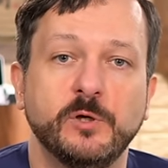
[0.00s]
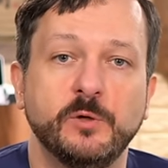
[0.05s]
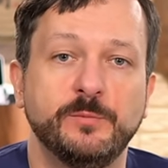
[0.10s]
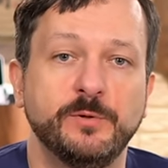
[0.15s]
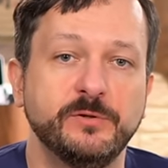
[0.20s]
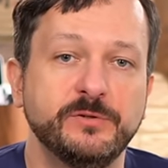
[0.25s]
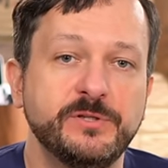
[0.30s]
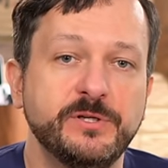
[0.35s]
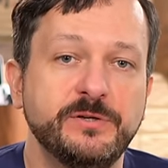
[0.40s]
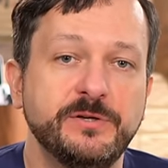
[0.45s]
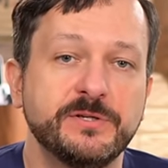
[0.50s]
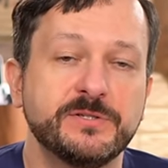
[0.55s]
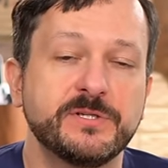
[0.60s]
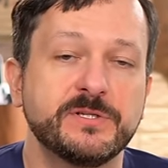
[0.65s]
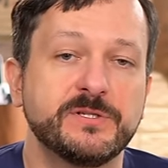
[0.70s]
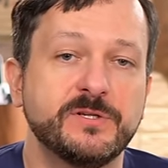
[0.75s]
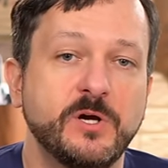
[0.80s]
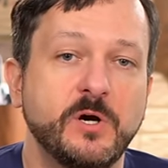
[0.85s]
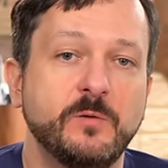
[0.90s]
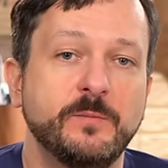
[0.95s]
Ubuntu
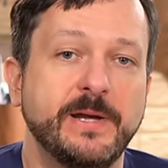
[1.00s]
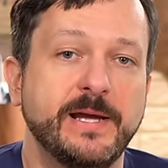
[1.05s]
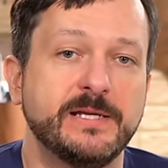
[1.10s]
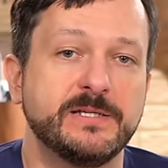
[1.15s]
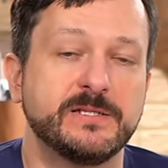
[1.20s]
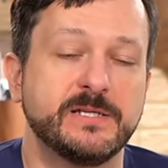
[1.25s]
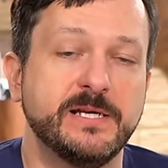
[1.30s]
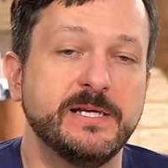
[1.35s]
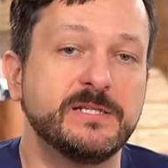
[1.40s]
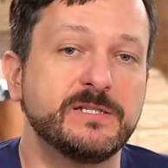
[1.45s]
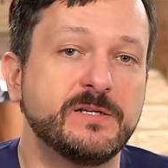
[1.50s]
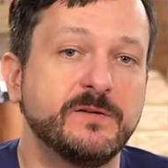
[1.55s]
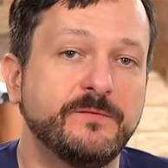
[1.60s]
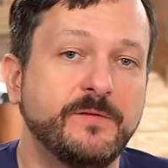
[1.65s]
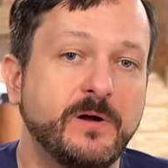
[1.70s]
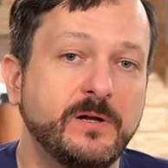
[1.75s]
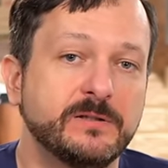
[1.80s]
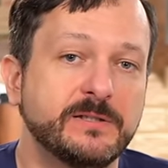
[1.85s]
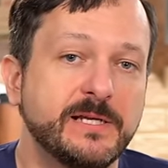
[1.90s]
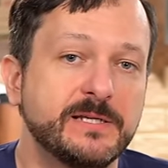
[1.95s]
uses GNOME as its
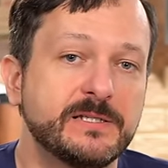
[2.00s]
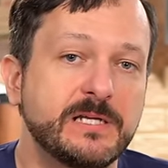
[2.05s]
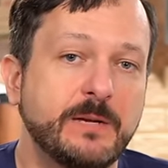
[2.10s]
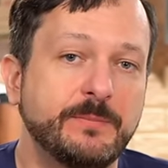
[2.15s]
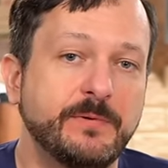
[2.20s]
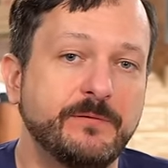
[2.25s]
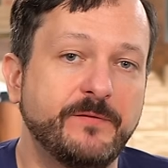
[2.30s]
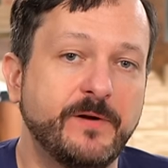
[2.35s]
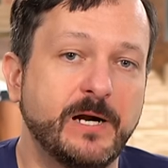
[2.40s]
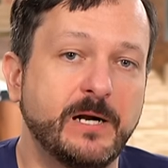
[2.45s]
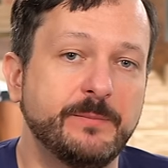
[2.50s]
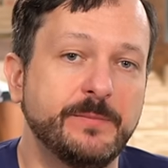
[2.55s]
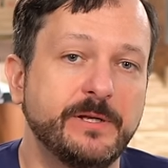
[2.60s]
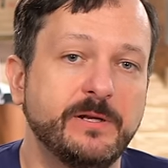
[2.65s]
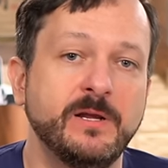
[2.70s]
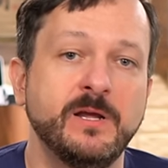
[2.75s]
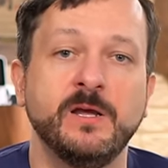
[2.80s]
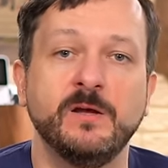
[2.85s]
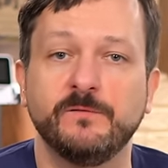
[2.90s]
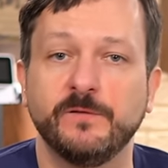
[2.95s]
default desktop environment,